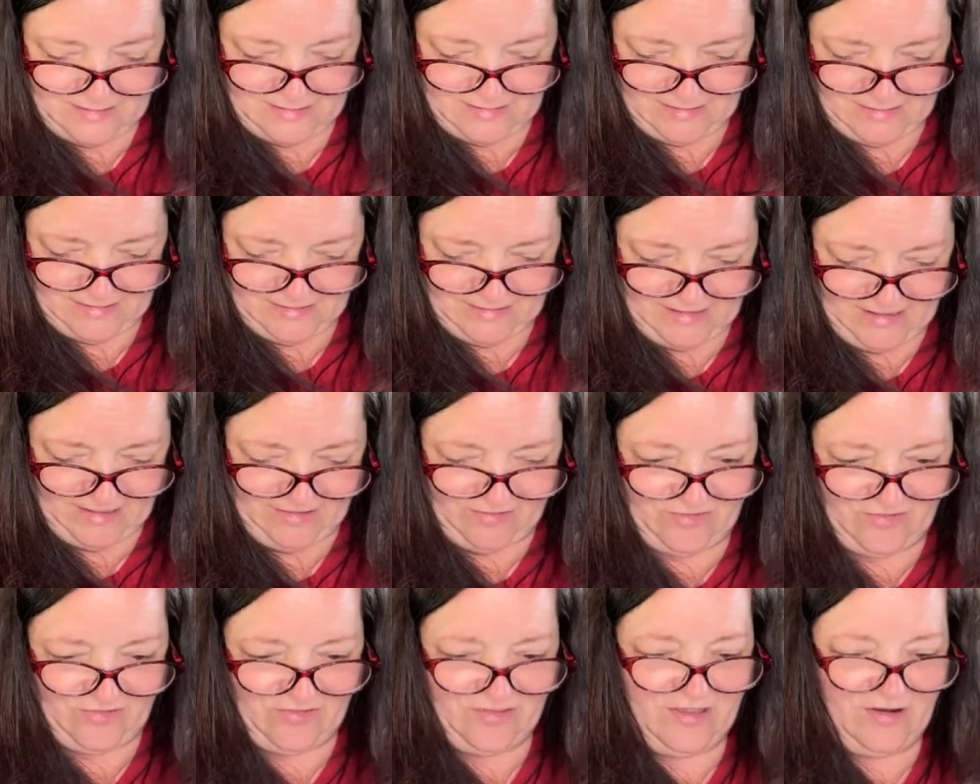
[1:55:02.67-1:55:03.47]
It like
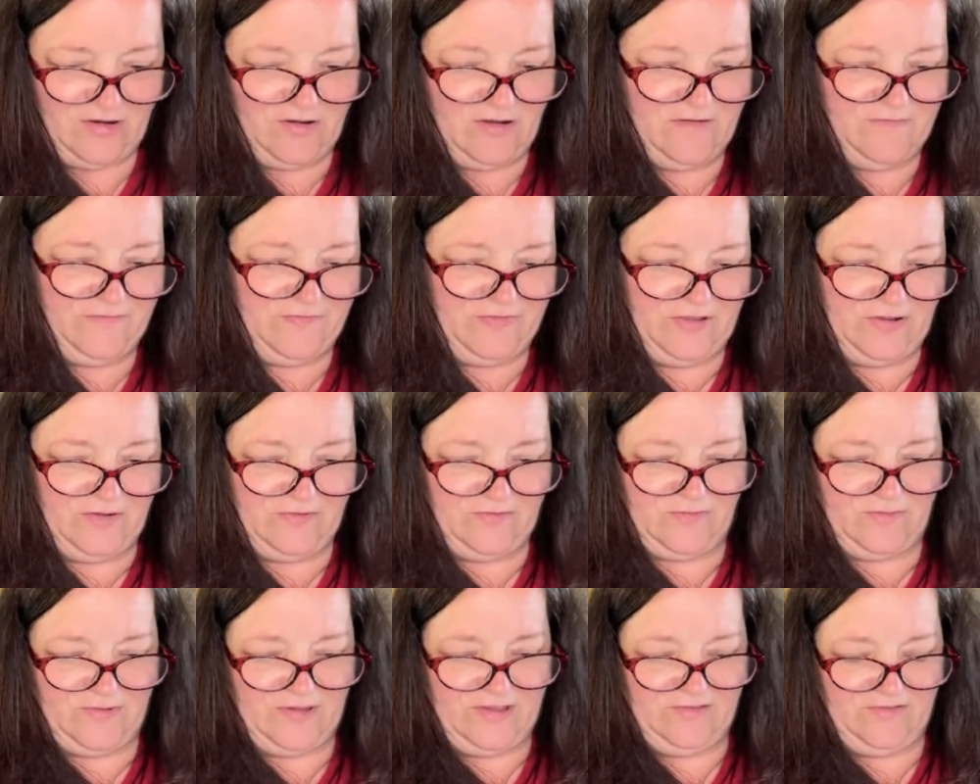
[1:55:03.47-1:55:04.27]
slid off there,
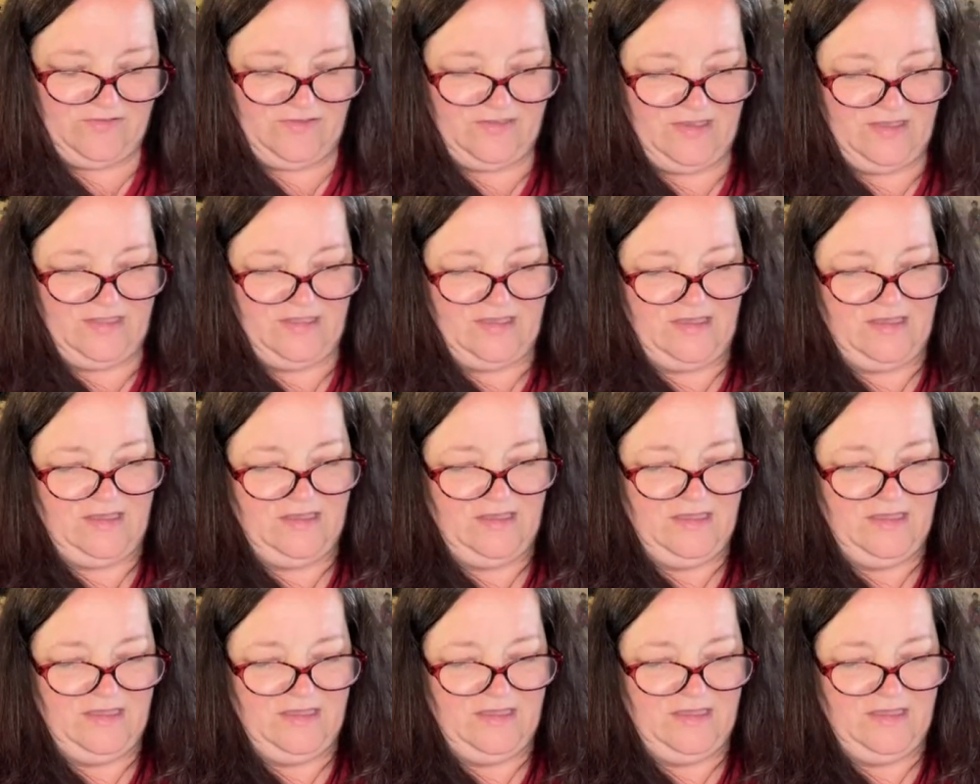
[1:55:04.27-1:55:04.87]
that's why I say that.